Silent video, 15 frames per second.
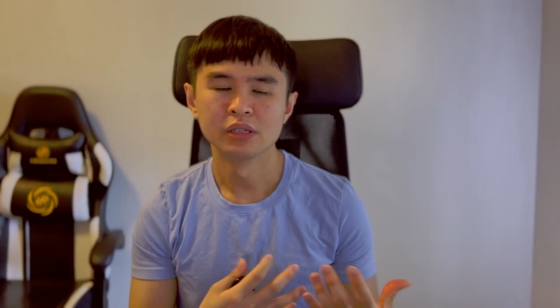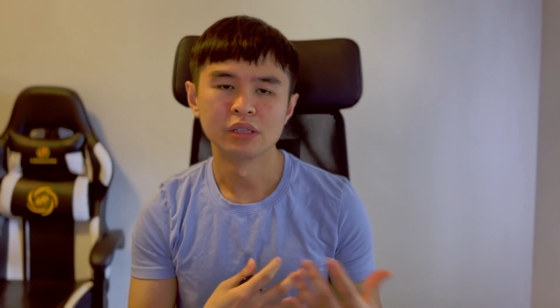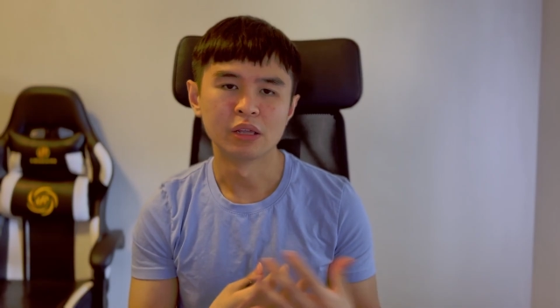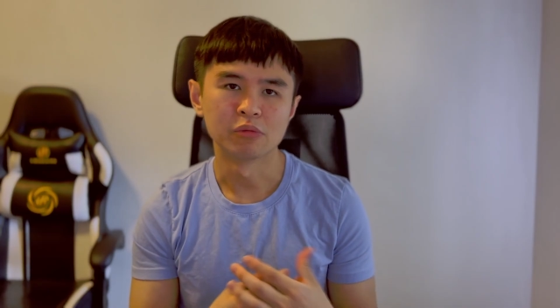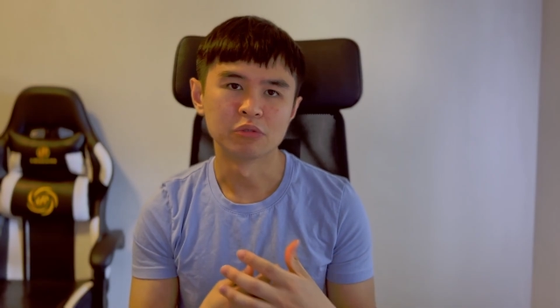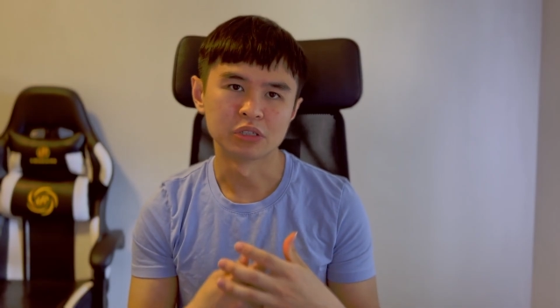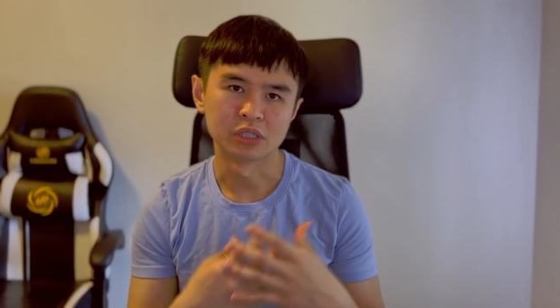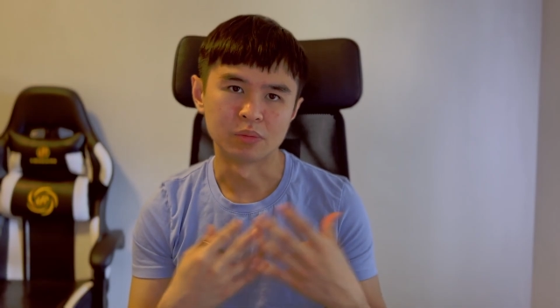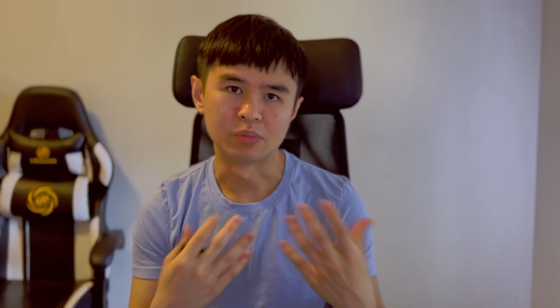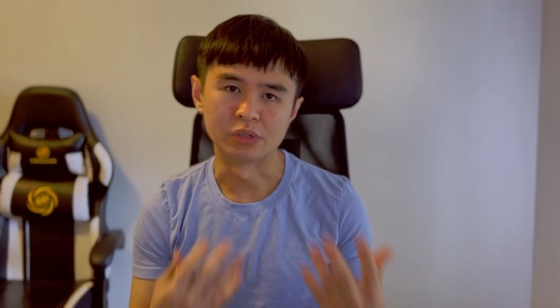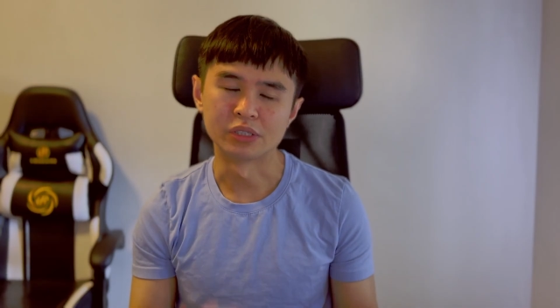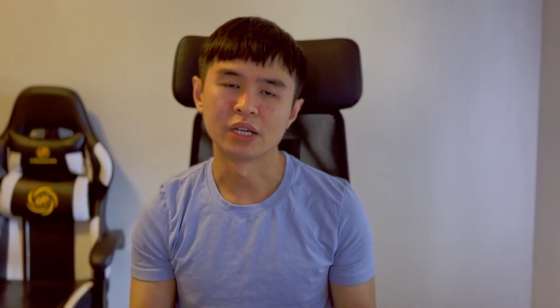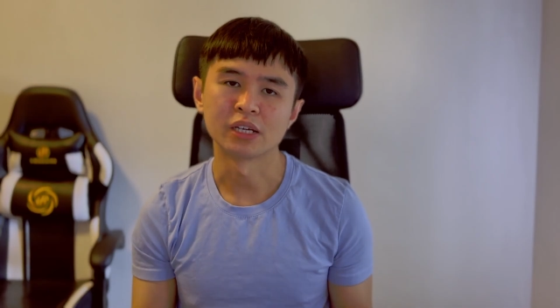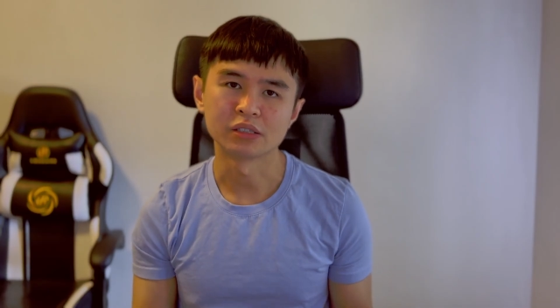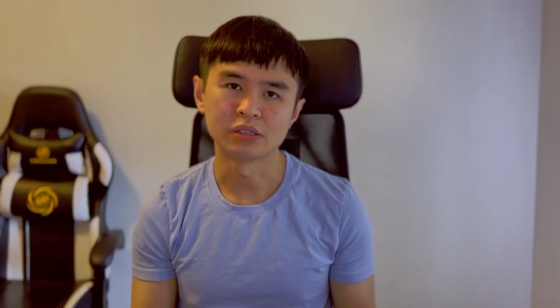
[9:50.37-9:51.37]
networks are
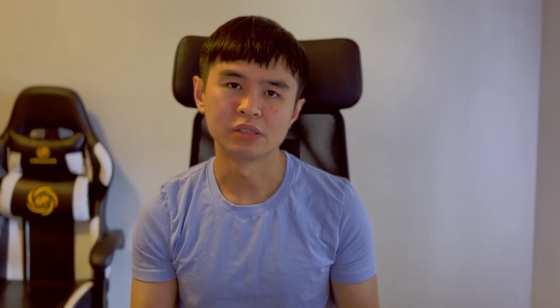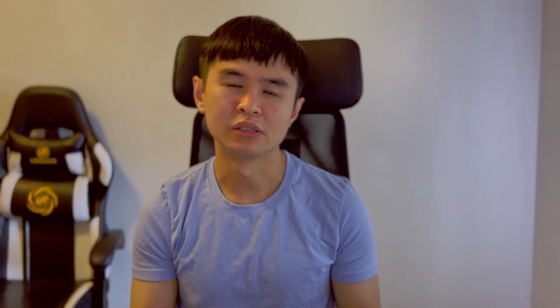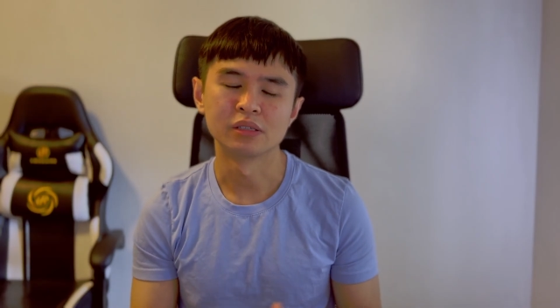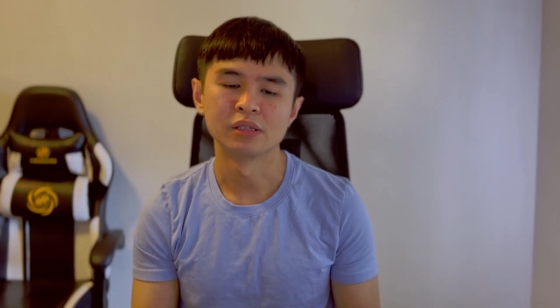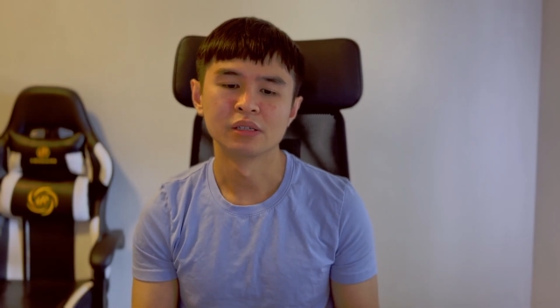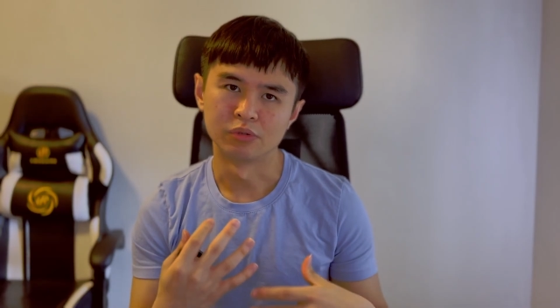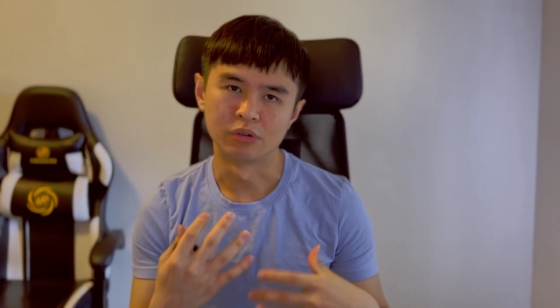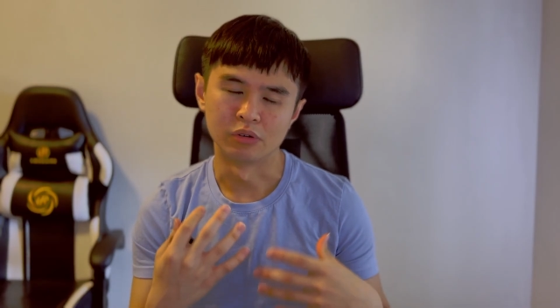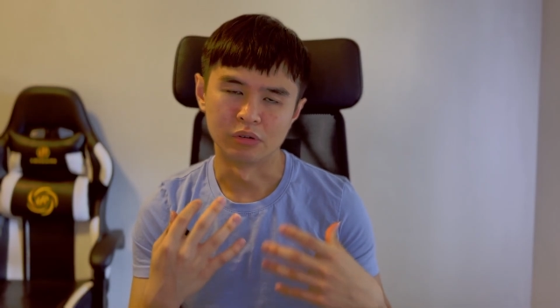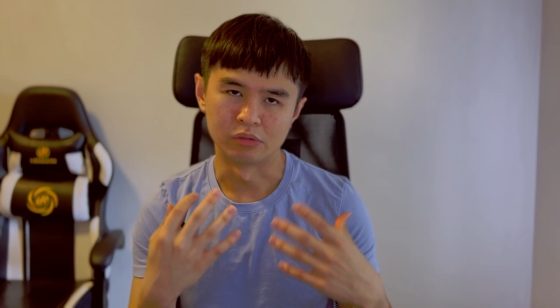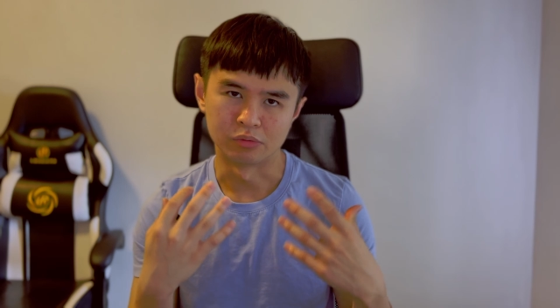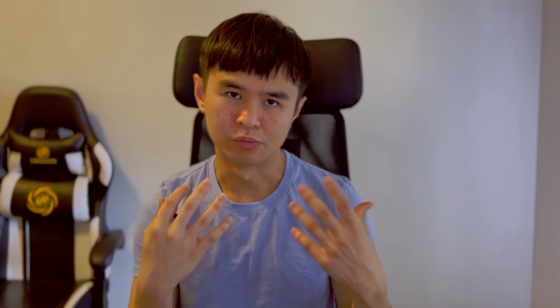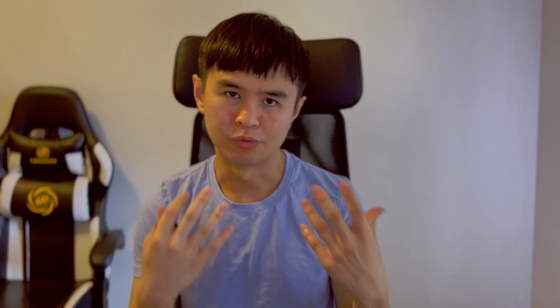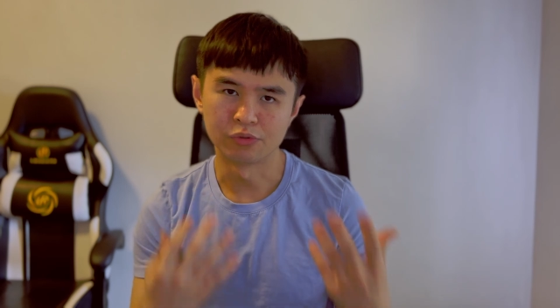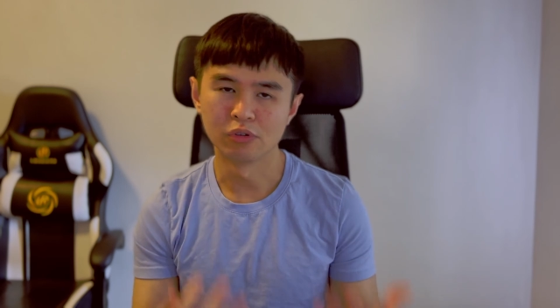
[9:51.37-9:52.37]
protected or
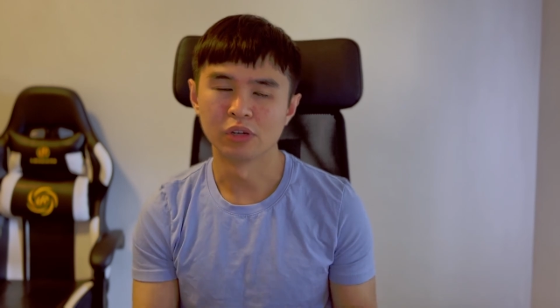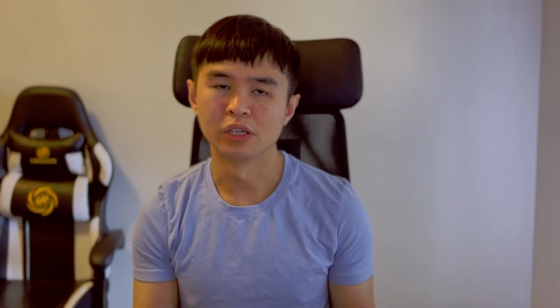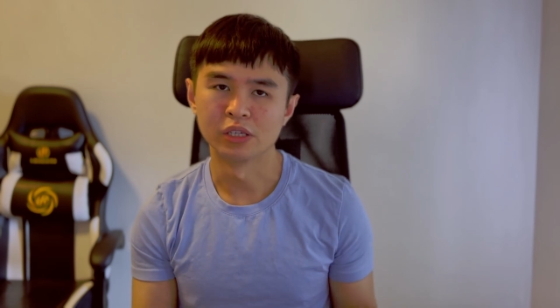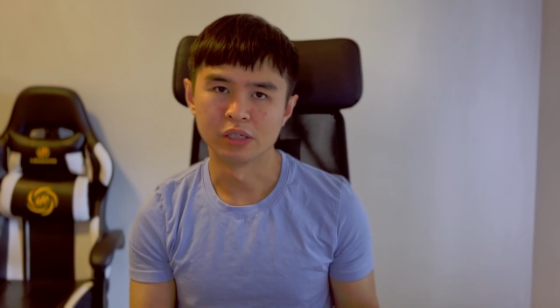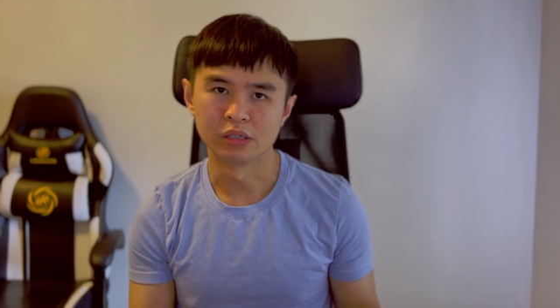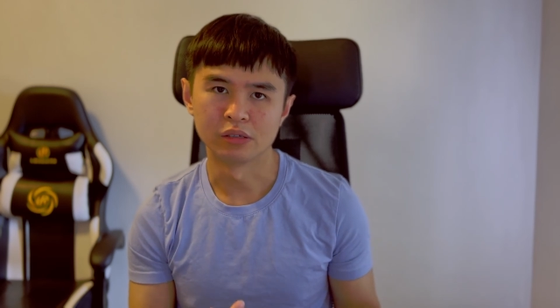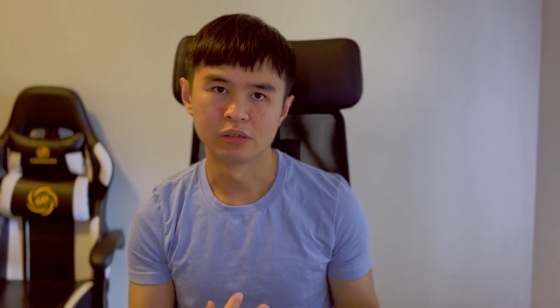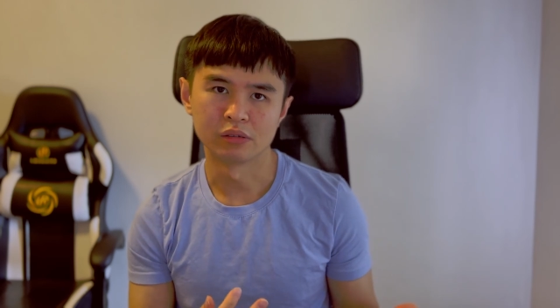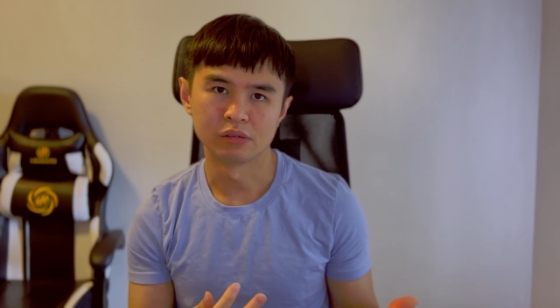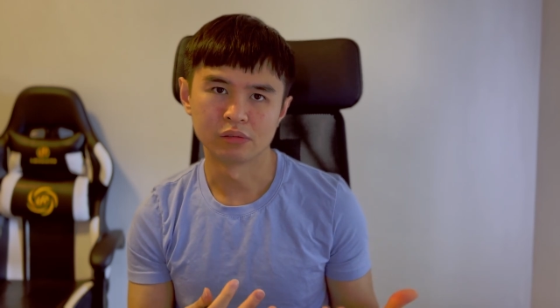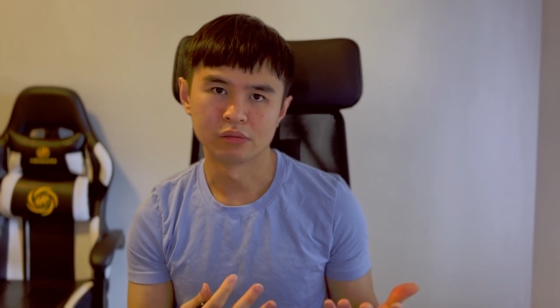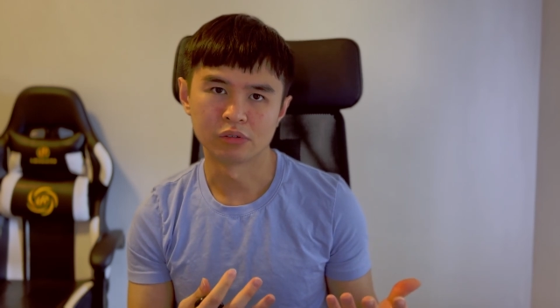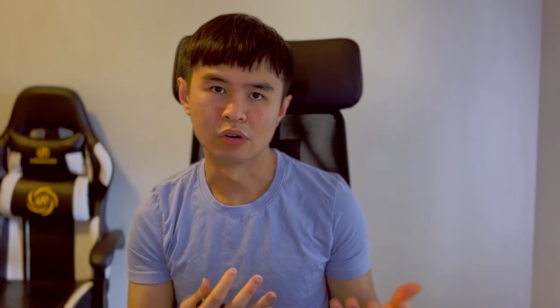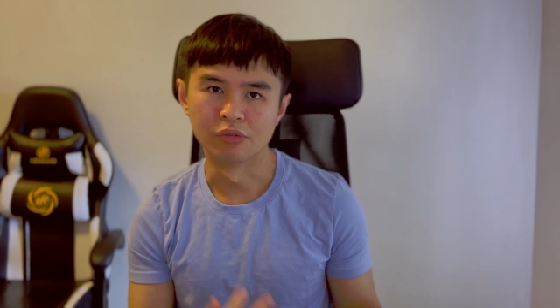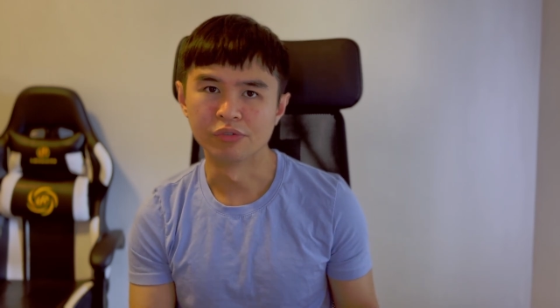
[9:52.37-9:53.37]
fully
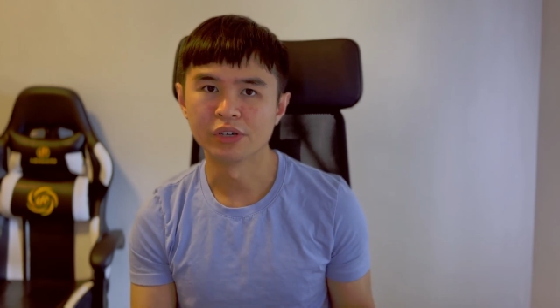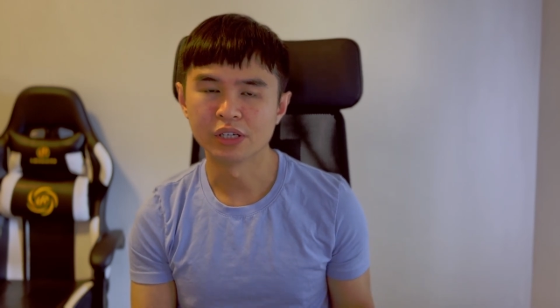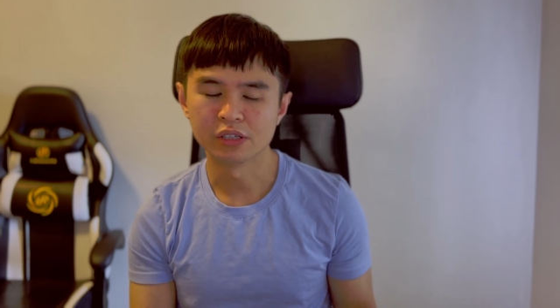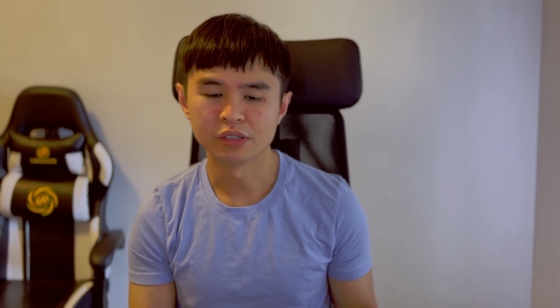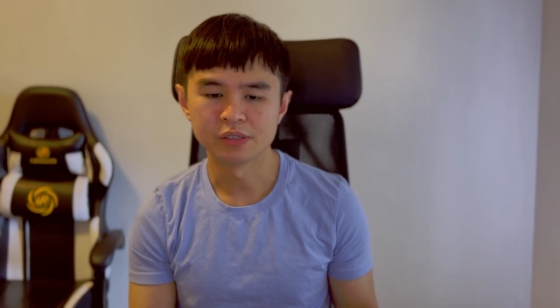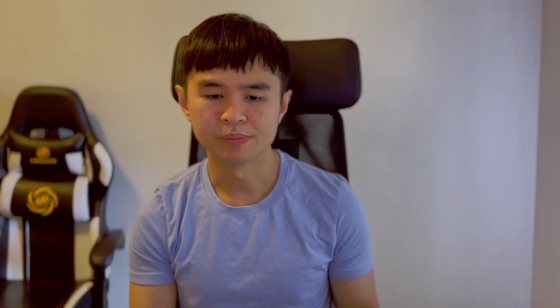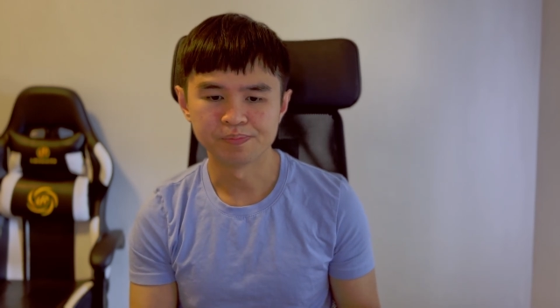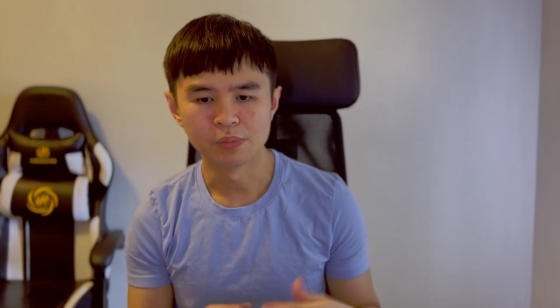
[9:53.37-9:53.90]
configured.